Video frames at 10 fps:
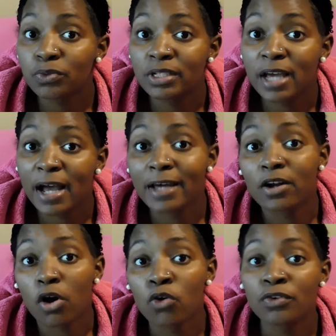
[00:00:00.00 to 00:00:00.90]
had
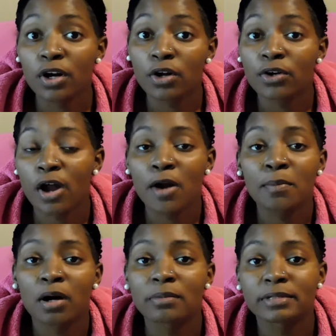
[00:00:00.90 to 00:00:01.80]
overheard our
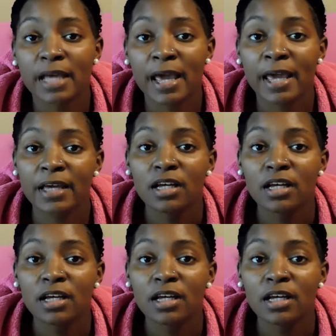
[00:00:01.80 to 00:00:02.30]
mom say,